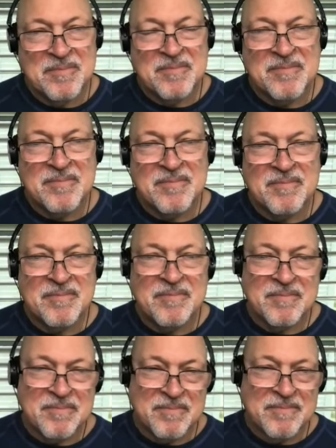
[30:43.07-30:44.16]

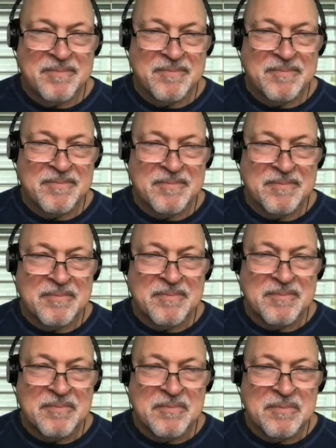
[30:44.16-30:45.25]

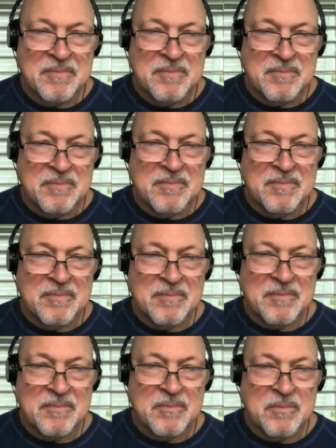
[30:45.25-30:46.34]

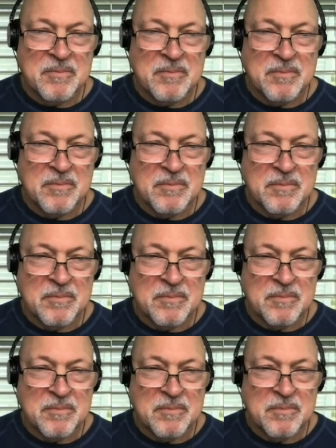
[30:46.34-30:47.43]

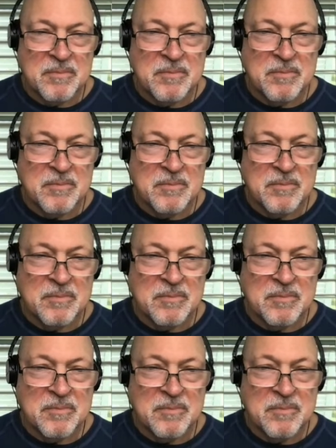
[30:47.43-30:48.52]

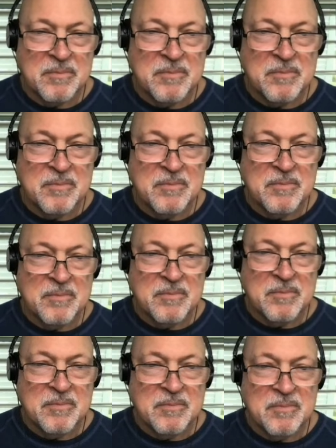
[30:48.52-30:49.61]

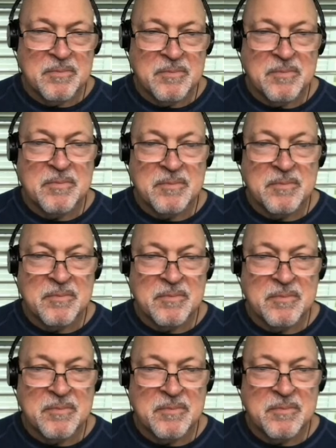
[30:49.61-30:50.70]

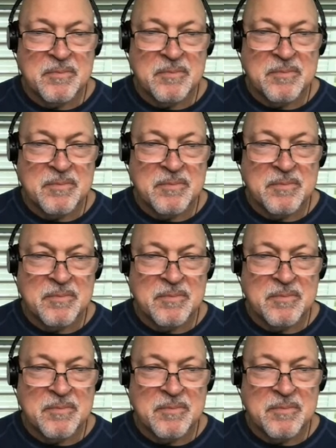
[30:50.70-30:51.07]
The person shown says nothing.